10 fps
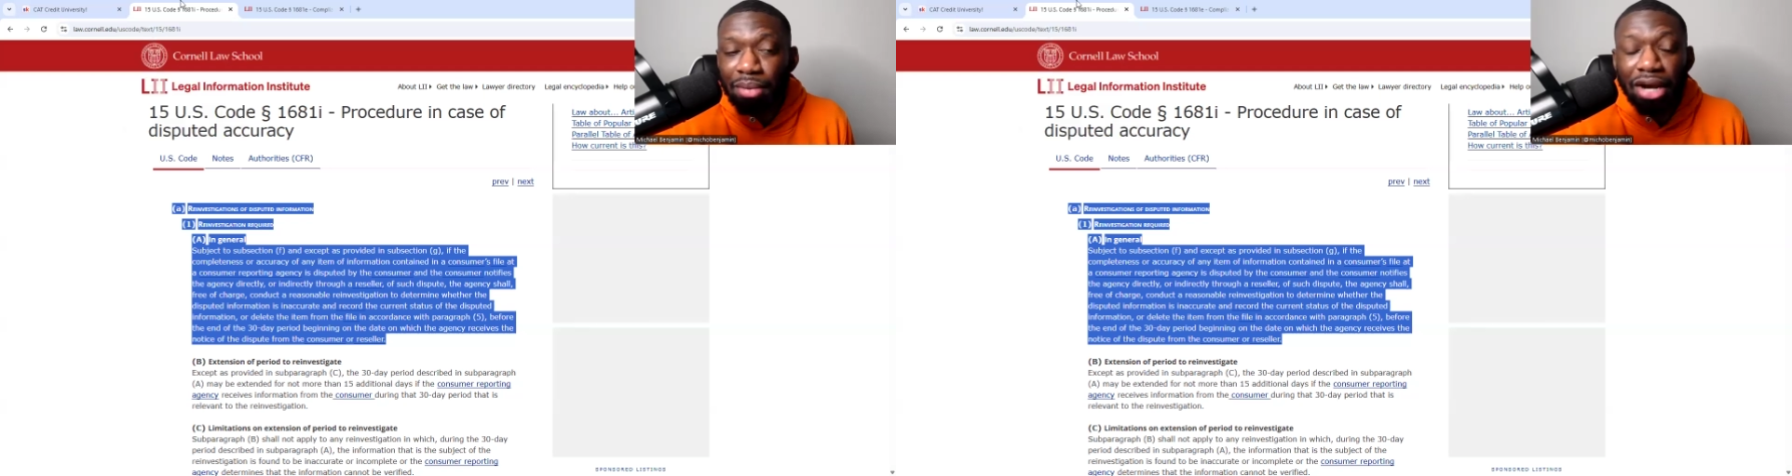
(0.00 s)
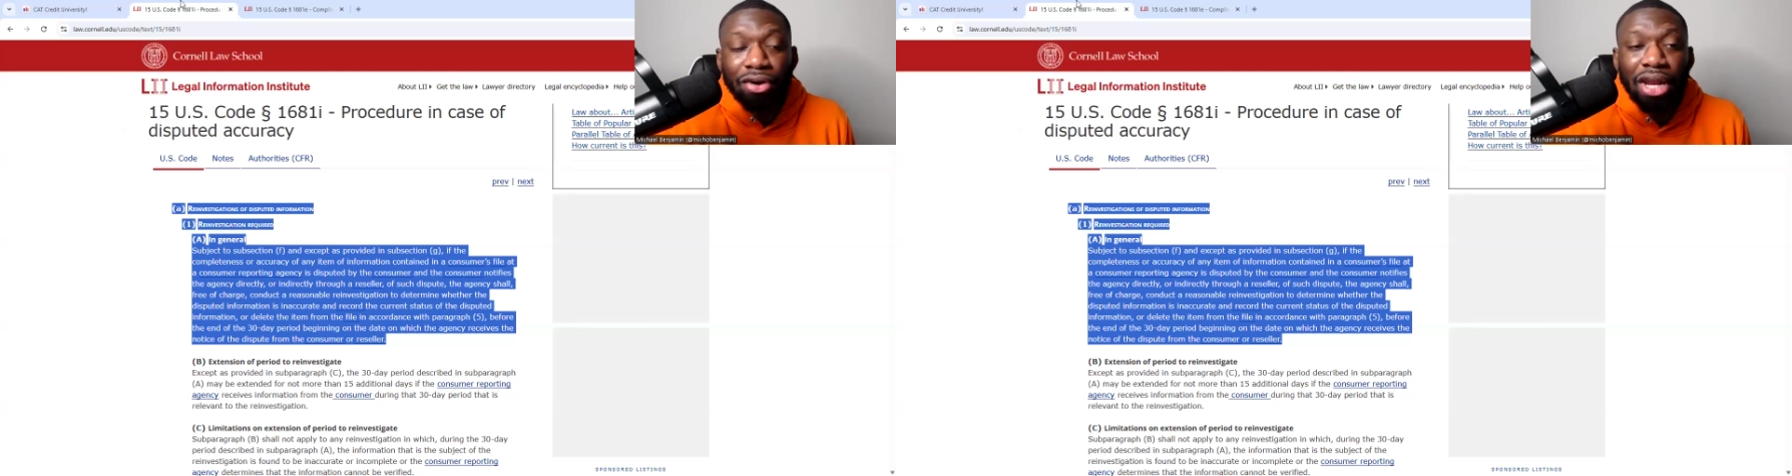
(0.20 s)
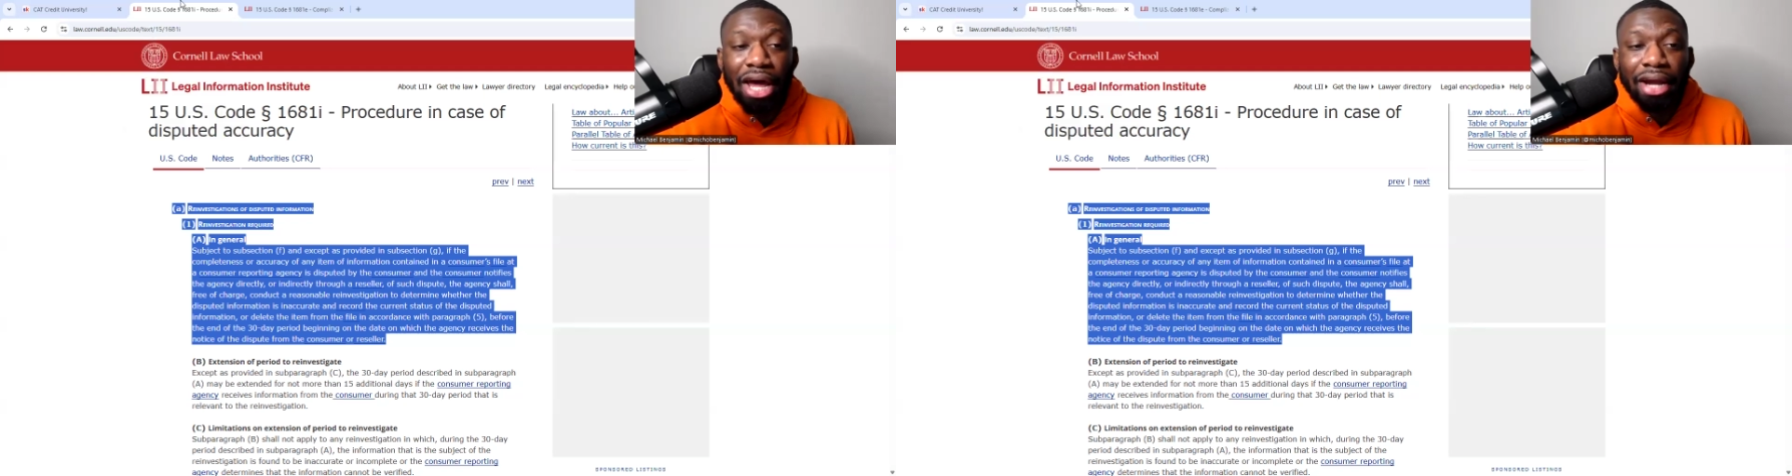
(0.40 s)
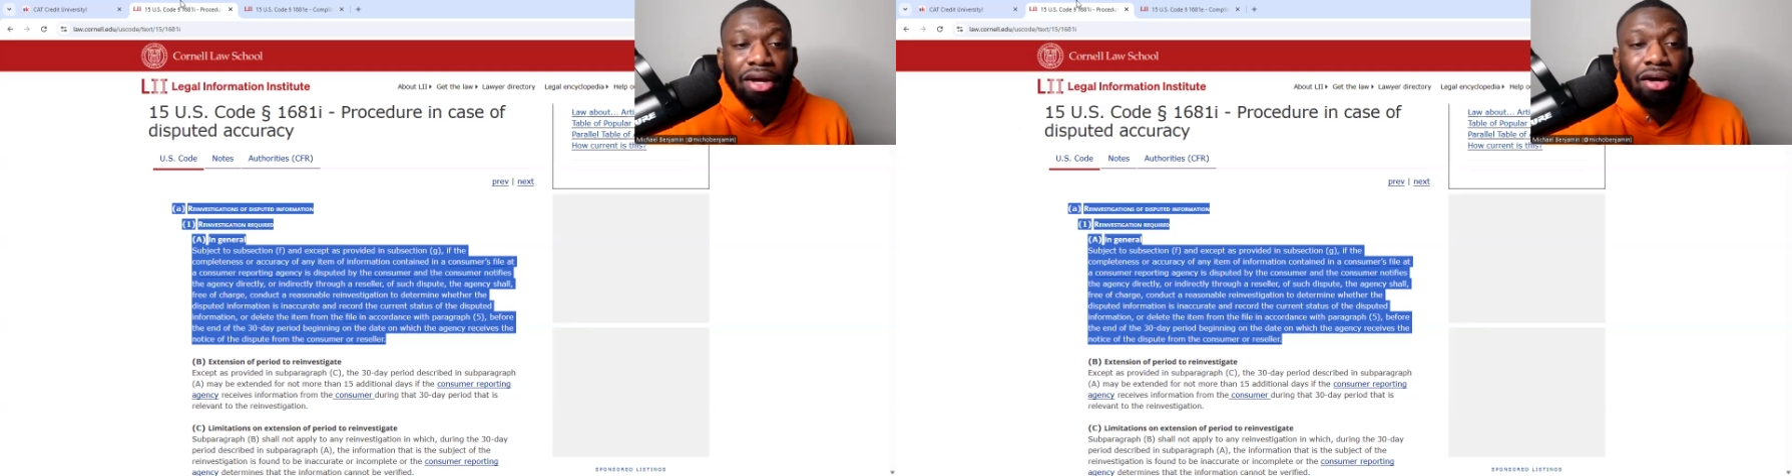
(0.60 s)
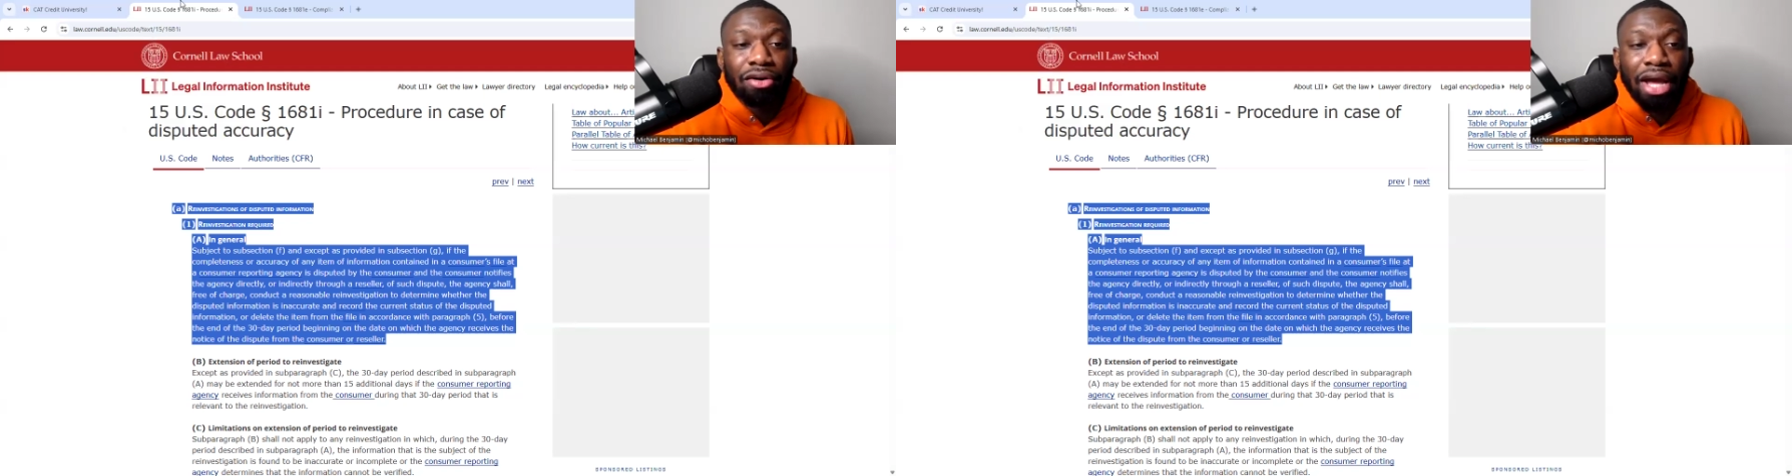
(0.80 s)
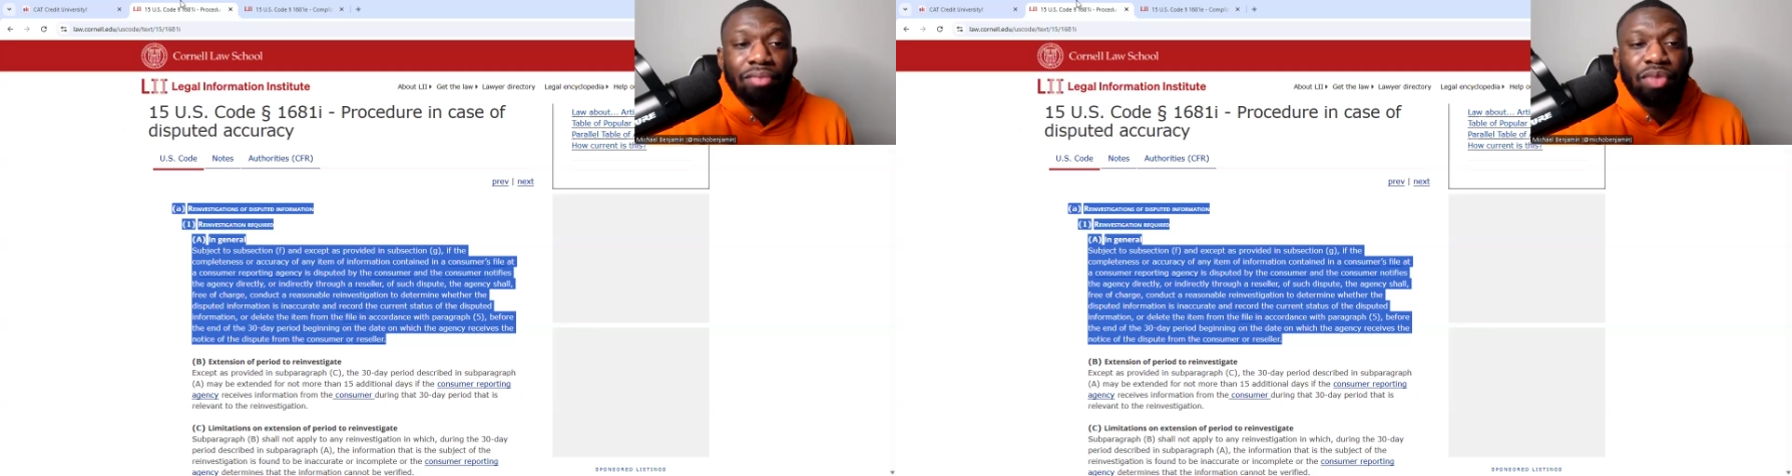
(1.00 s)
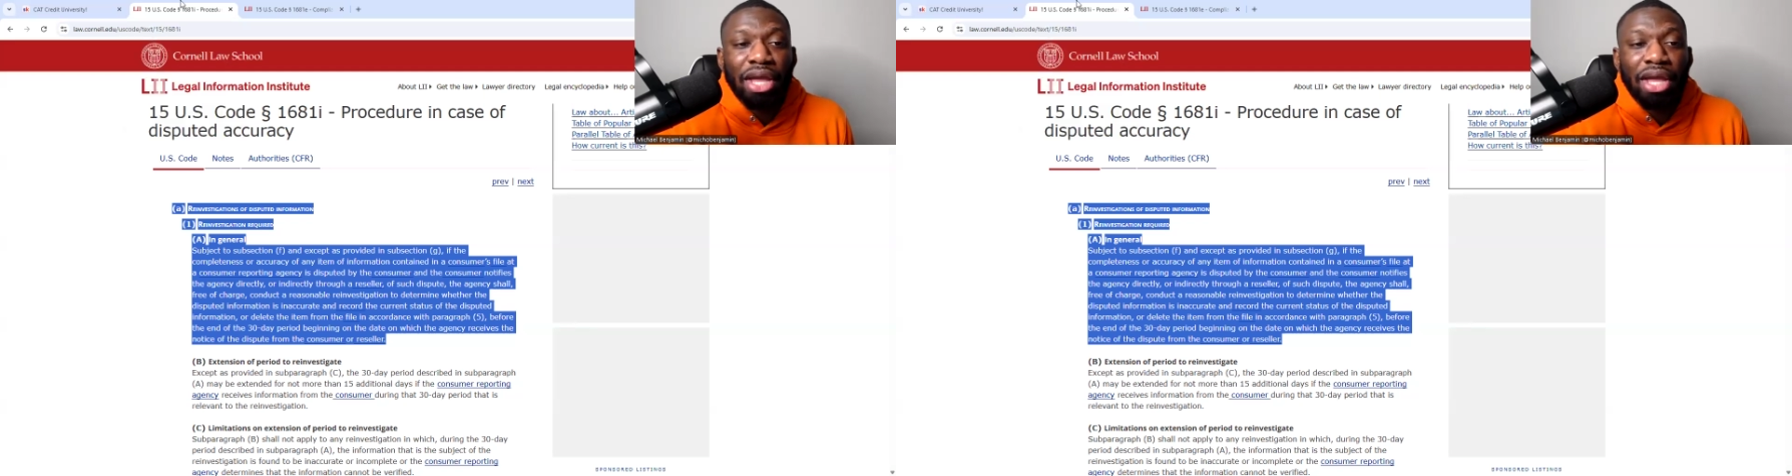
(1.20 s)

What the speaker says: I'm not going to lie to y'all, right?